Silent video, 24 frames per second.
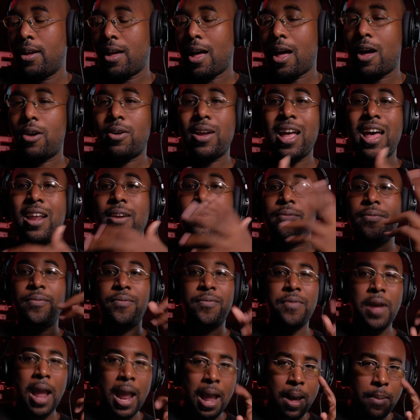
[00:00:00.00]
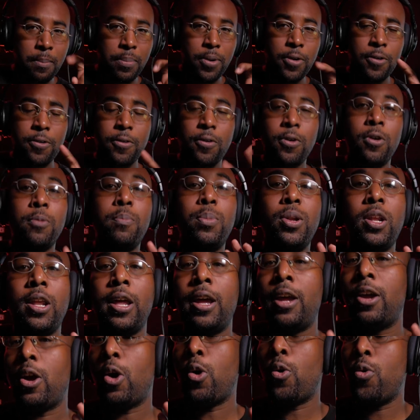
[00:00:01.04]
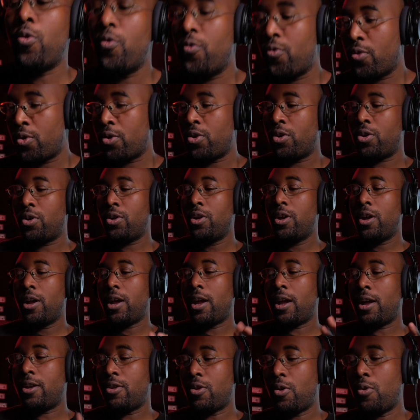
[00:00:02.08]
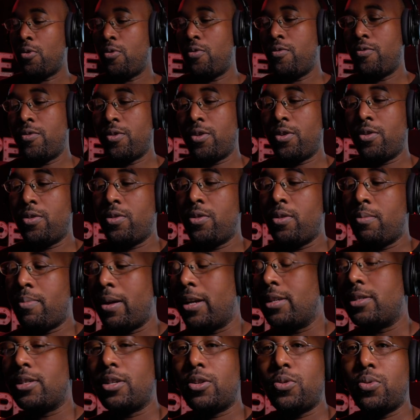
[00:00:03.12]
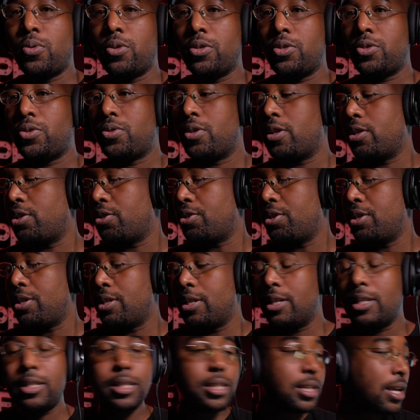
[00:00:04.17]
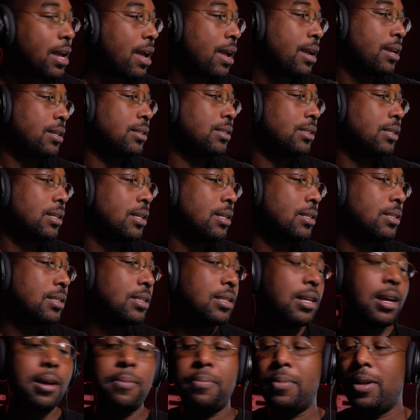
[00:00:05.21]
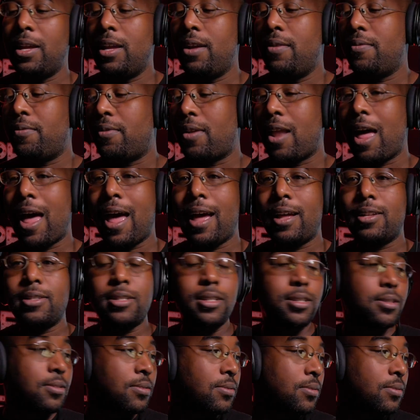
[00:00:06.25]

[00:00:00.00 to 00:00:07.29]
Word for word: I'll kind of vamp or play over and over the basic chord structure. In this case, it's um, E flat.